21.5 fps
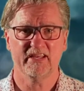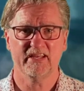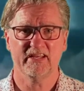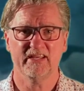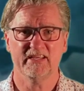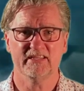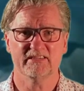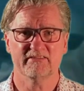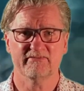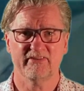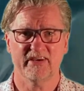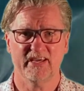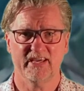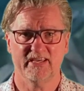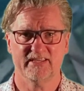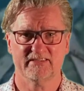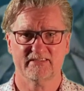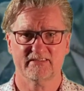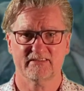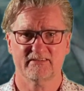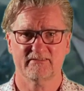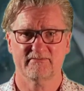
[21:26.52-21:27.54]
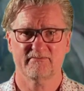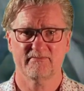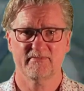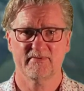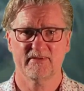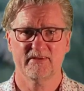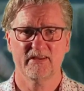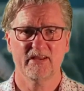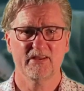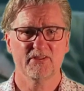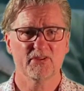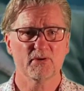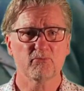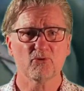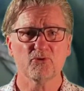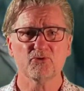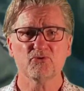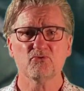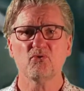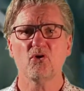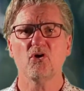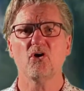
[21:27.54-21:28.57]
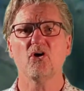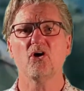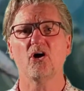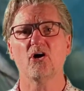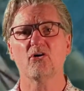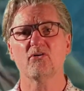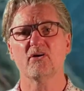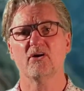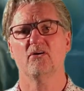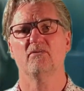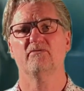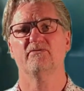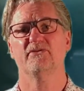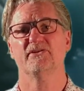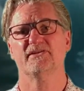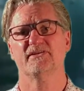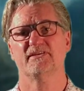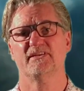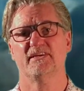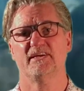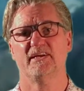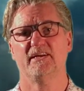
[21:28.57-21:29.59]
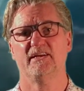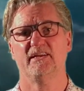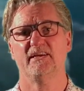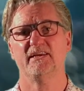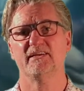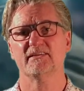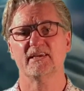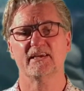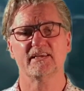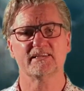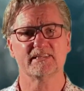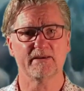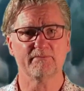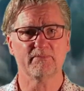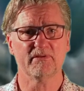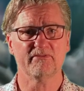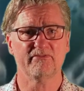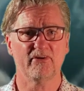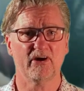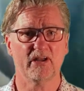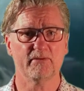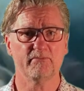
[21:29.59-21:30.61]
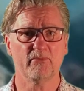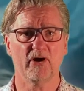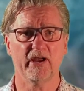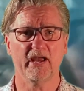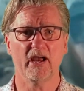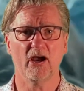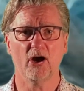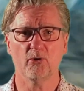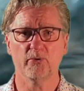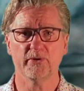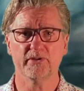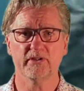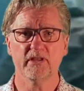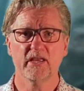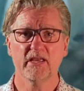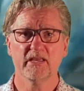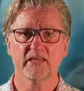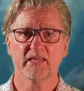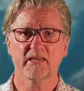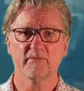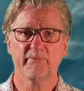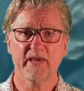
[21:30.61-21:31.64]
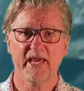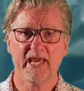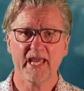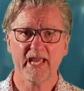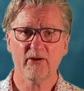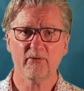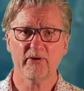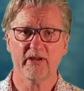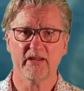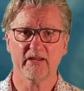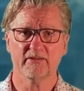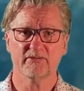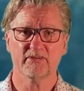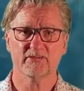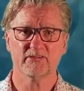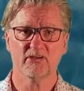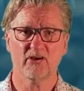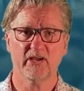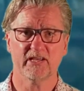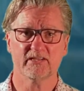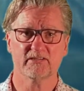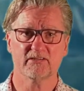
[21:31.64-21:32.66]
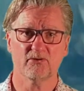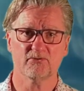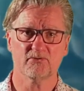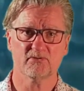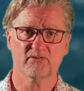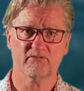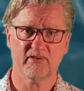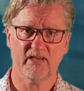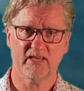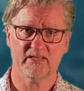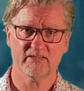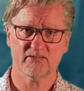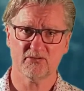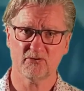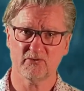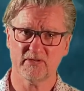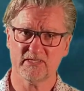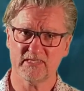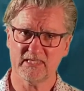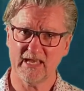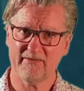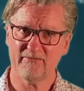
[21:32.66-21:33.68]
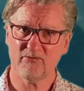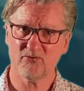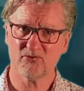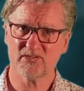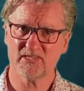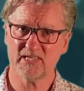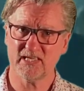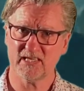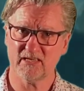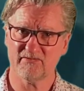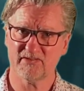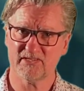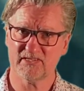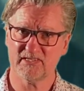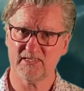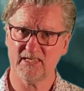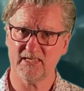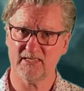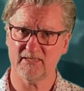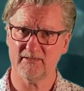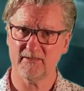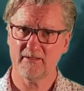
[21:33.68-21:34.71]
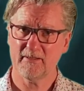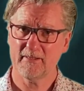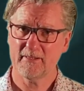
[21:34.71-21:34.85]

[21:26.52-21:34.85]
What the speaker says: in his face. The brutal horror of the scene is exemplified by Owen comparing the dying soldier's face to a devil sick of sin,